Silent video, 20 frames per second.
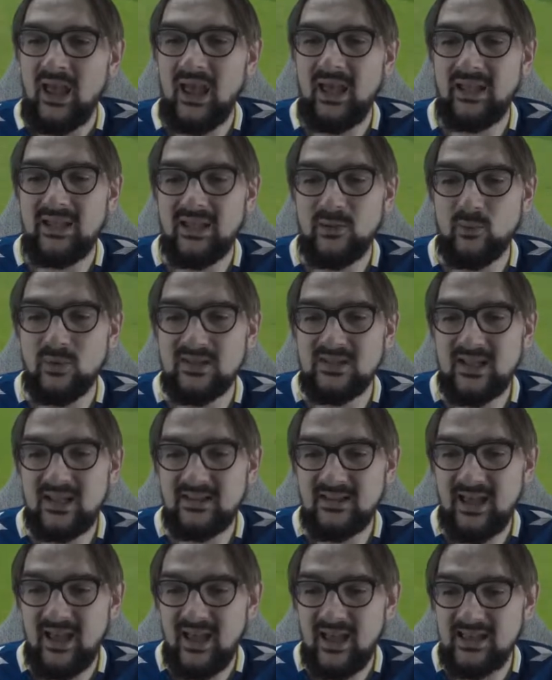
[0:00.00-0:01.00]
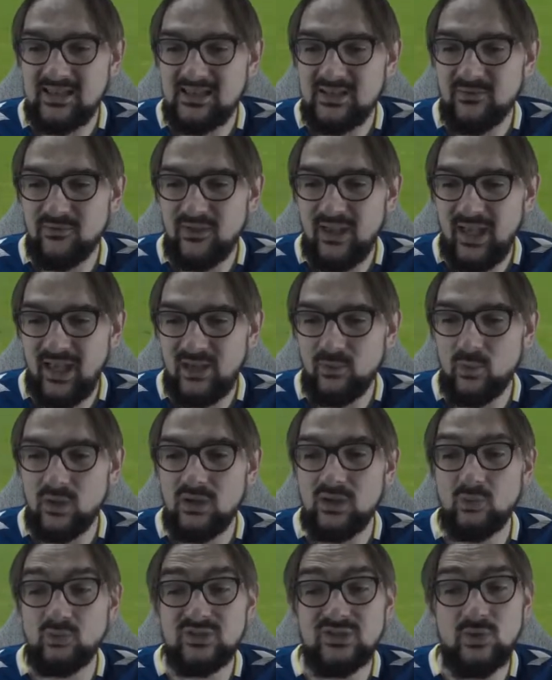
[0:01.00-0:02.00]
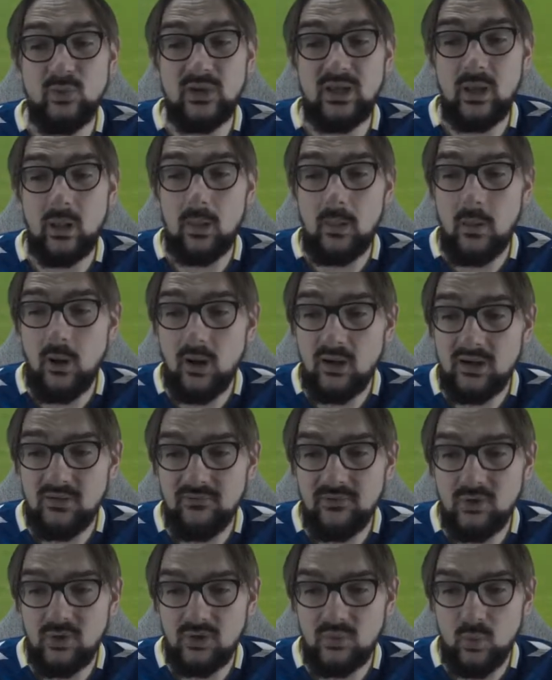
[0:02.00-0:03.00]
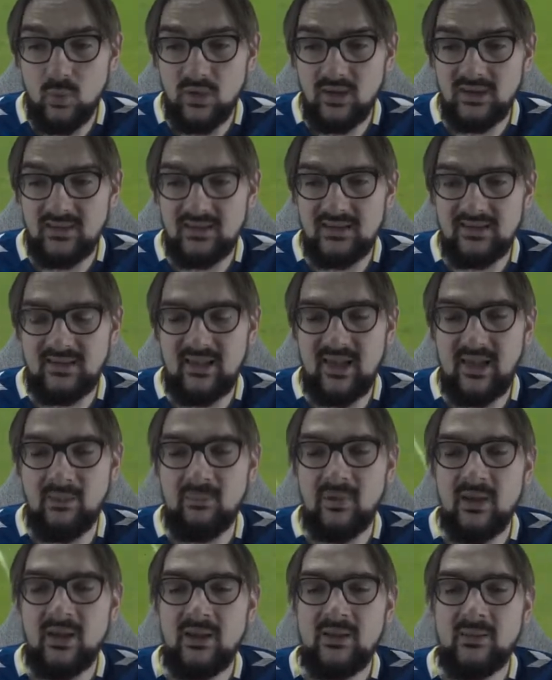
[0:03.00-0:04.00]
and it was at the hands of Cantwell, who was doing a lot of good work this game.